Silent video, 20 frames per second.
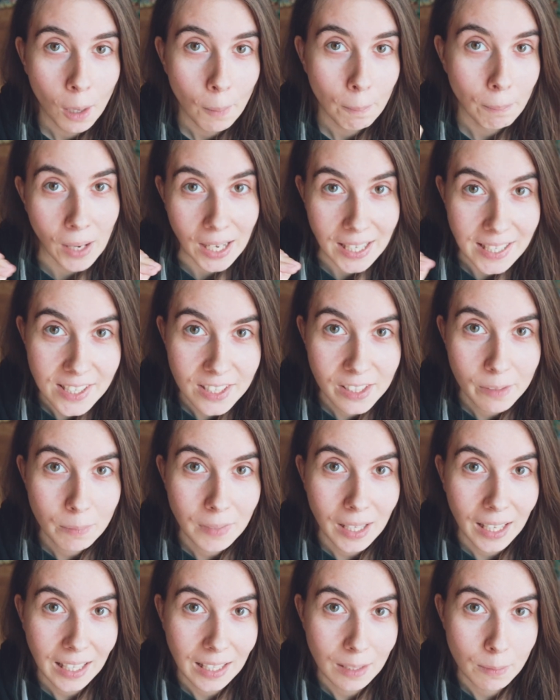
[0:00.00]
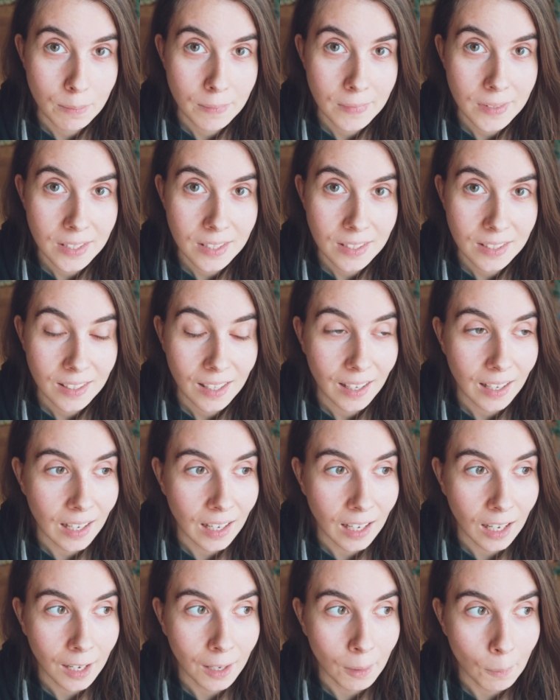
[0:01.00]
buy some games,
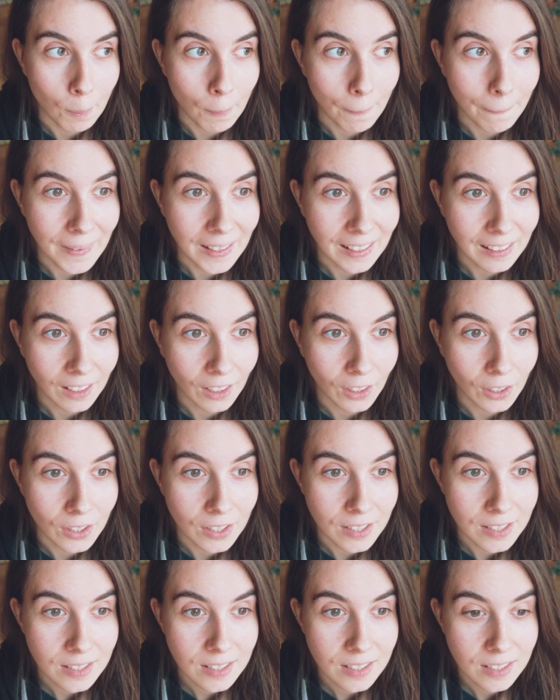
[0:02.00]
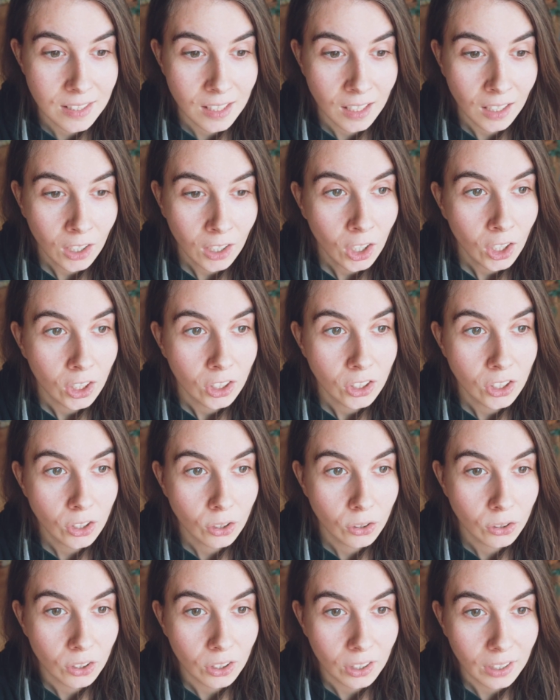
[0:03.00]
because
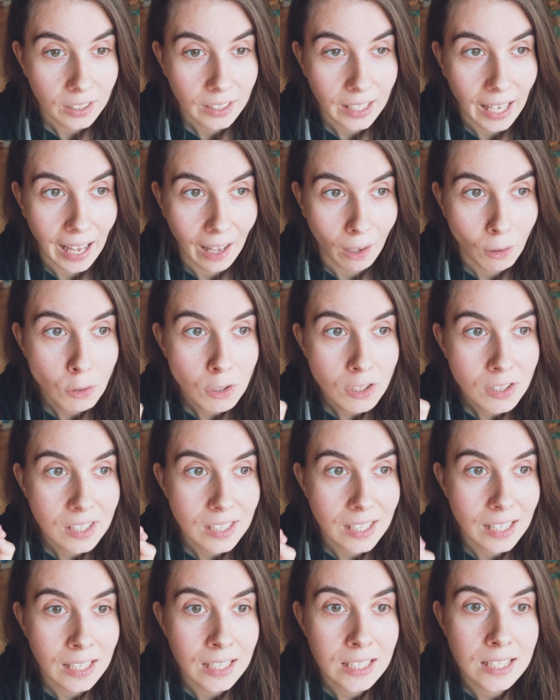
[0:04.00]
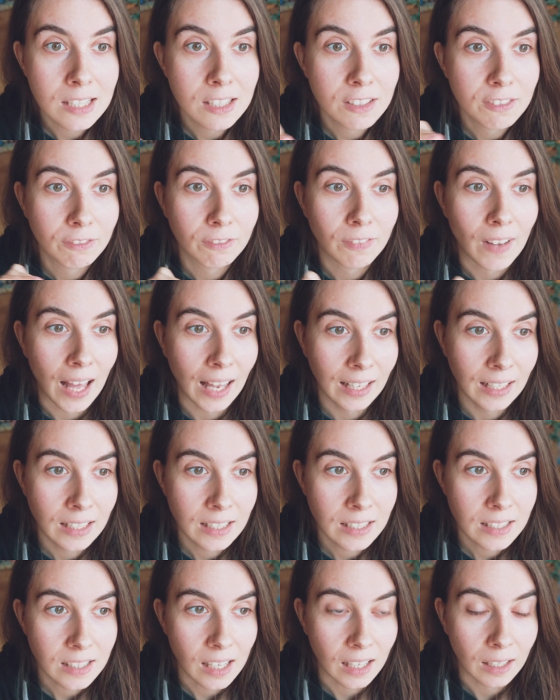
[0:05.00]
your account isn't
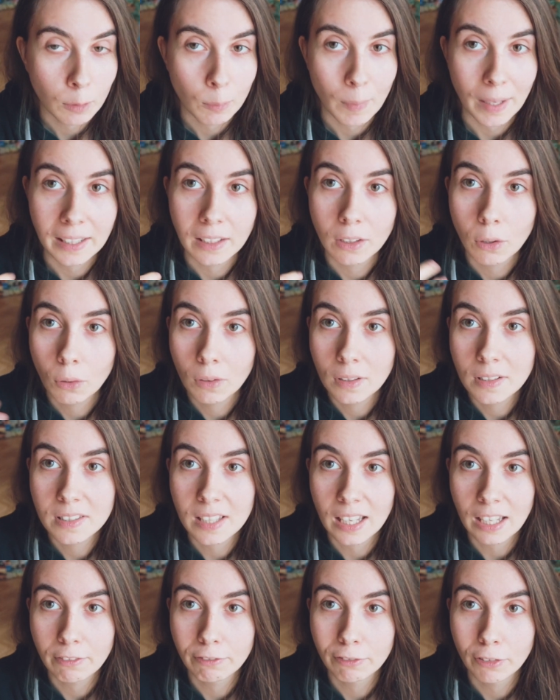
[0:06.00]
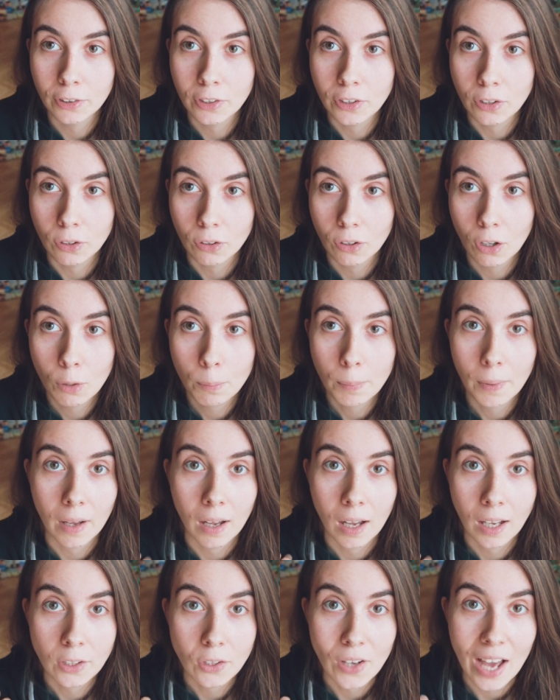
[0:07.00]
valid. I can only say it for Europe.
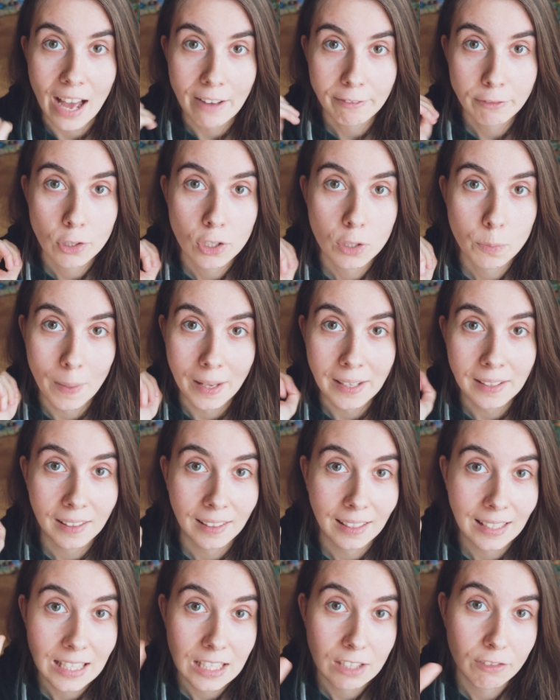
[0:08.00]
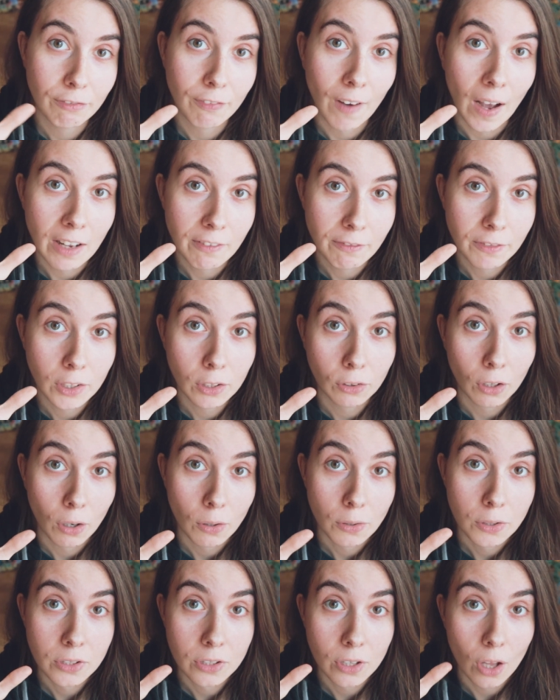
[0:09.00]
You have to spend at least
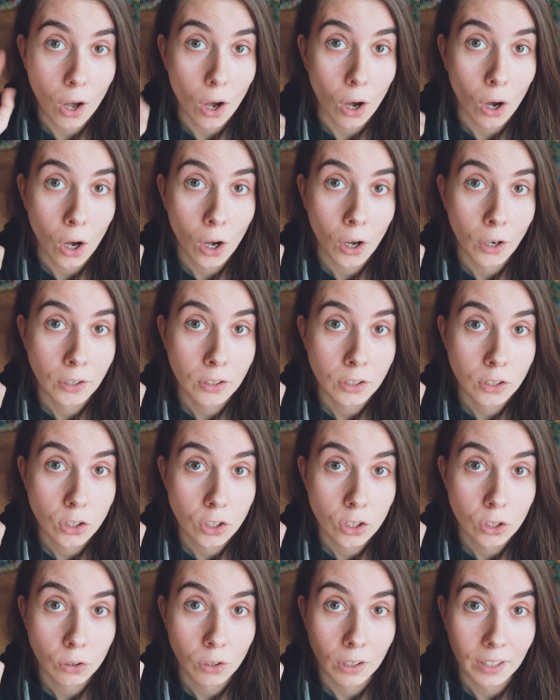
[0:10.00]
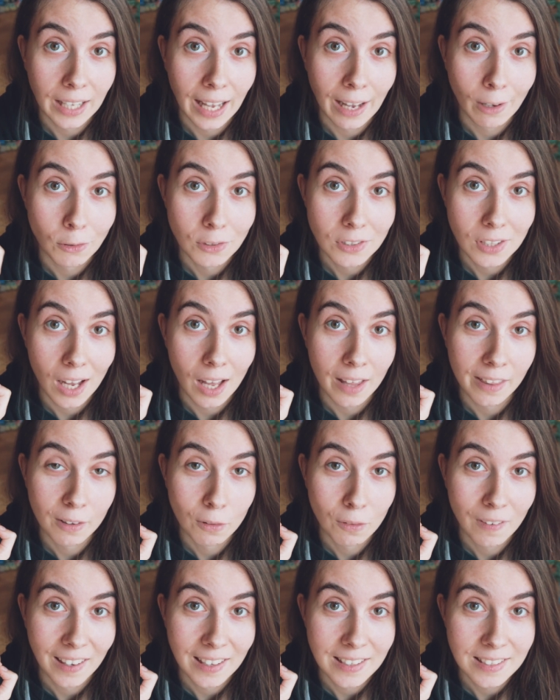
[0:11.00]
€5 on your account,
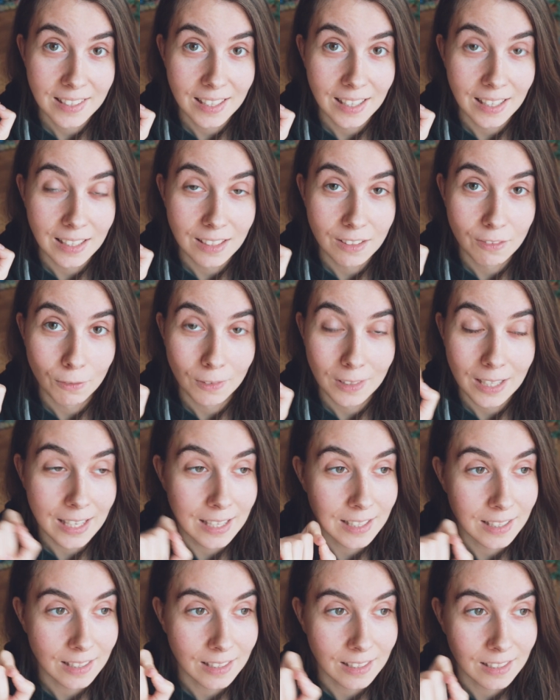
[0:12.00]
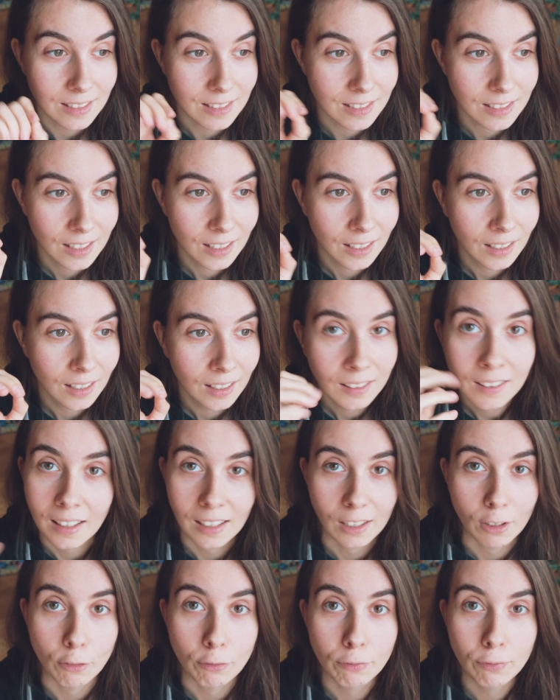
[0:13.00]
otherwise it isn't
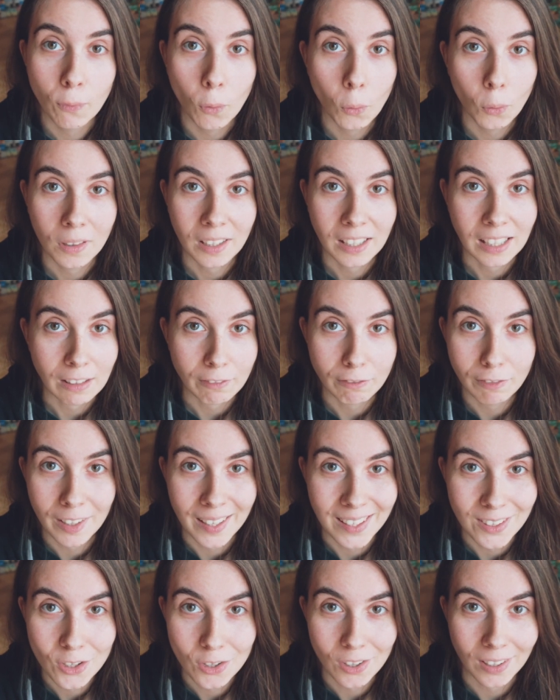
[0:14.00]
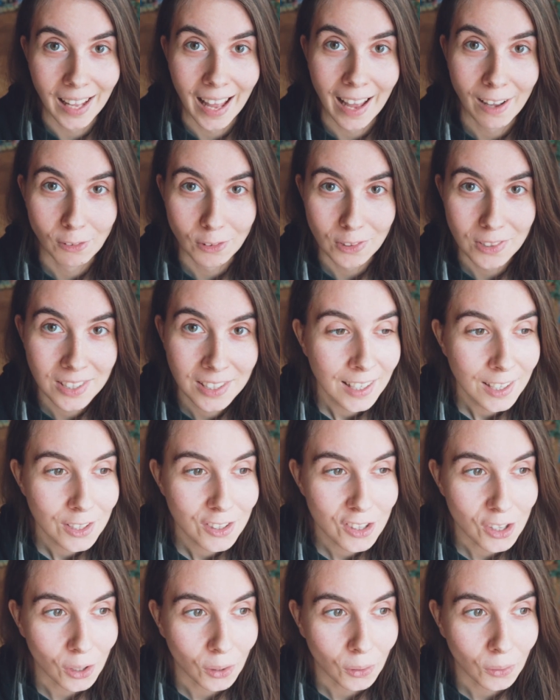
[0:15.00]
like a fully fledged account.
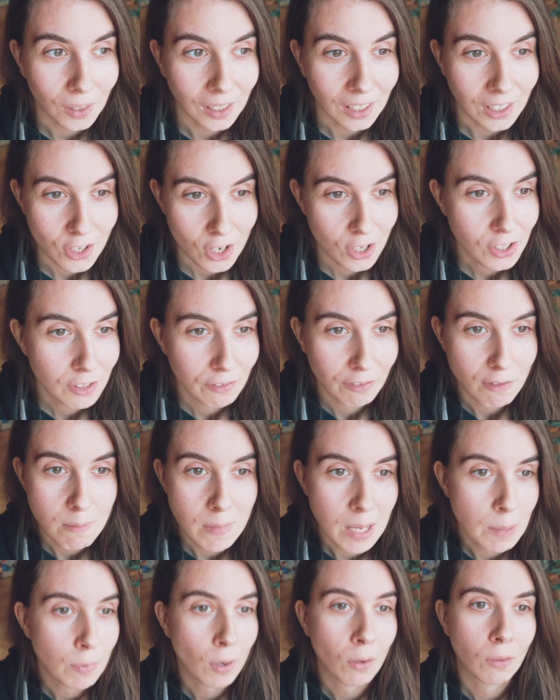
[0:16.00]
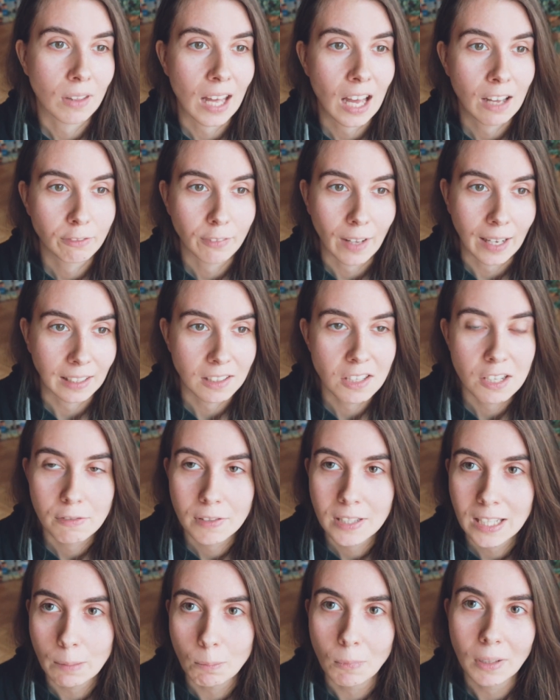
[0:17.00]
So Joseph and me both have active
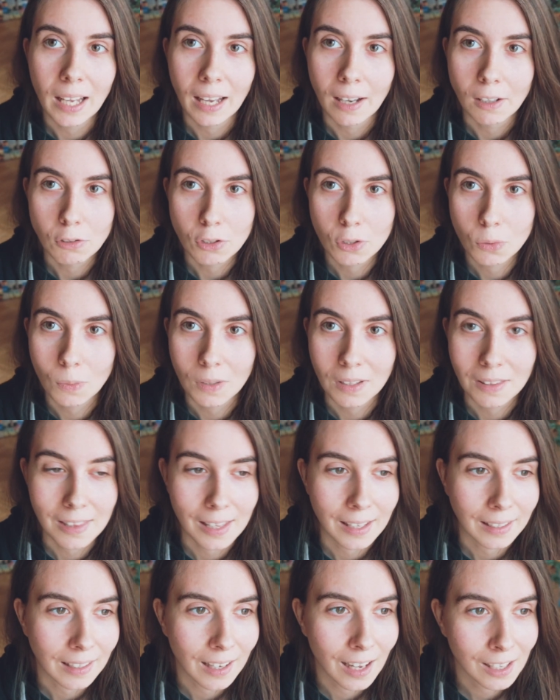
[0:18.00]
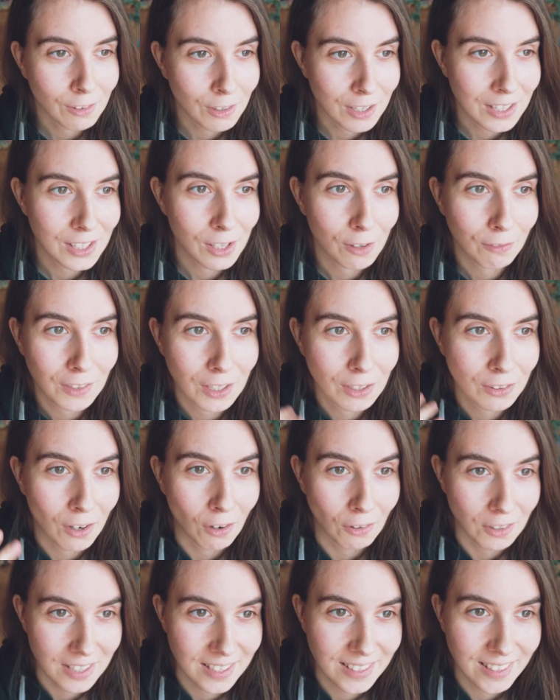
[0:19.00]
Steam accounts with like hundreds of
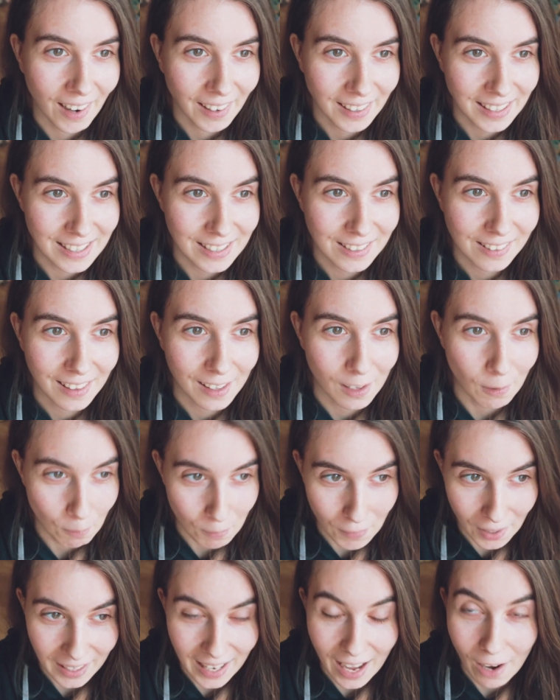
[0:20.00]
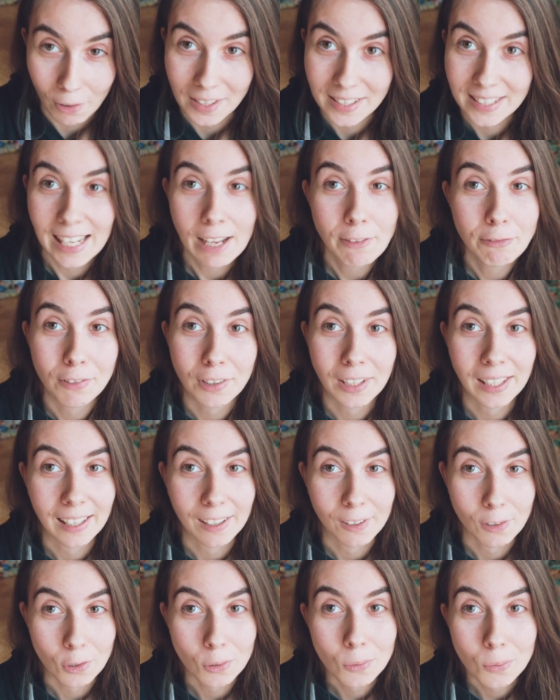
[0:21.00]
euros sunk into them, but our dev
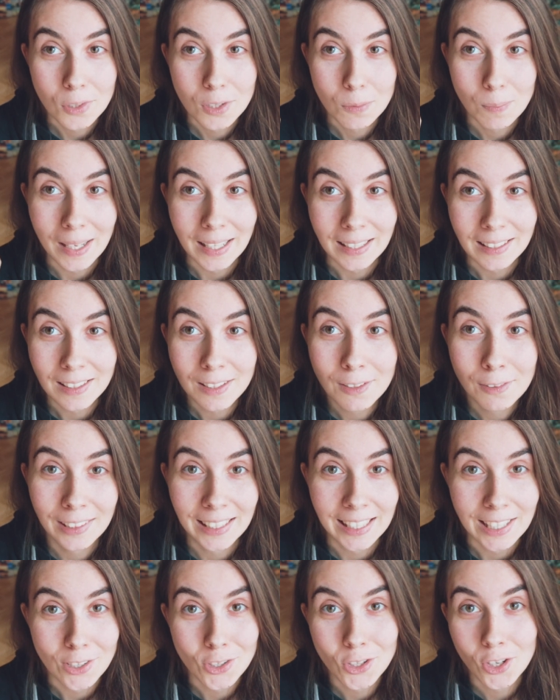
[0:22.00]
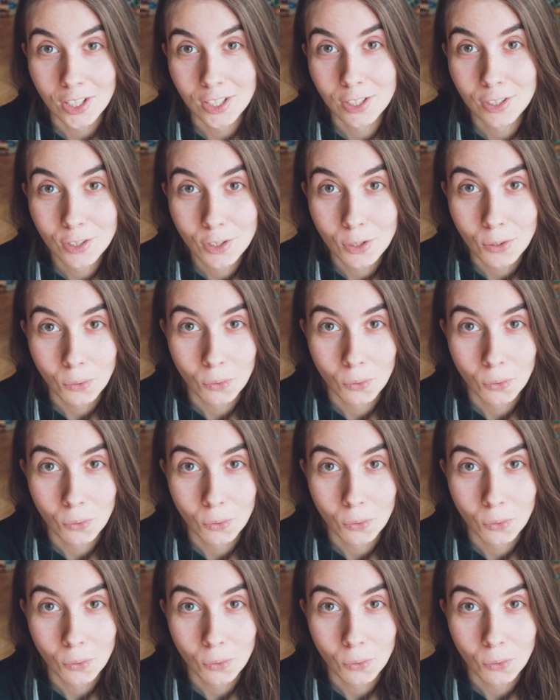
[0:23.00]
account was made newly just to